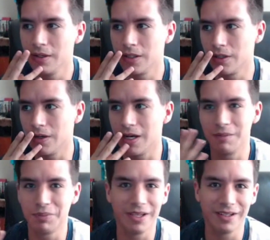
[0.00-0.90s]
You know,
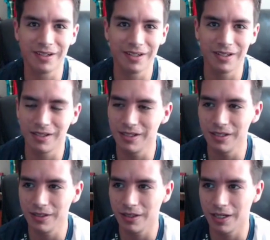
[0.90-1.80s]
I plan on
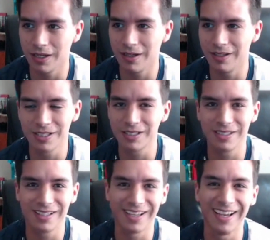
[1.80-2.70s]
eating, I
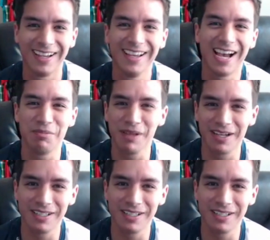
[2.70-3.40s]
plan